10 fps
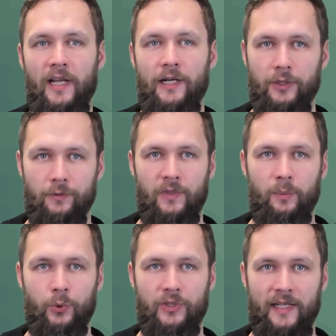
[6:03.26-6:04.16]
are not very
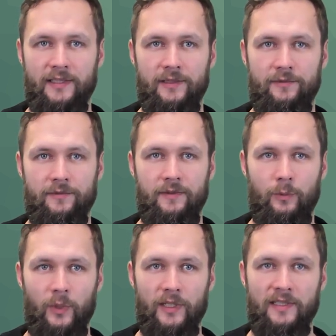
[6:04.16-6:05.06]
productive
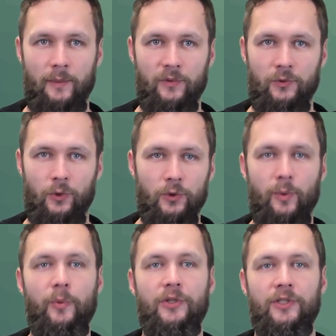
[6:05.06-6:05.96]
when it comes to
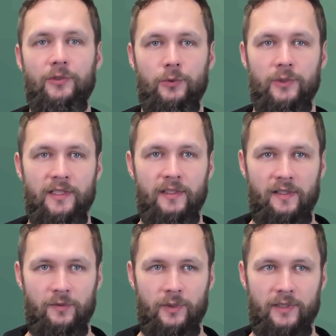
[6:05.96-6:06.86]
contributing to an
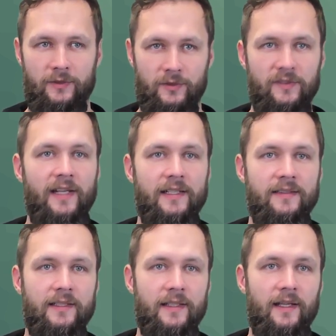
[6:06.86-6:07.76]
industrial
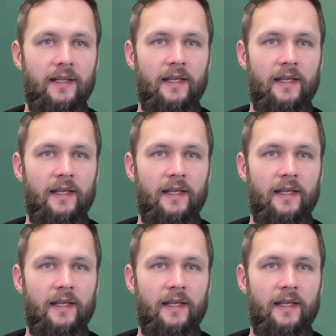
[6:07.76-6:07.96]
society,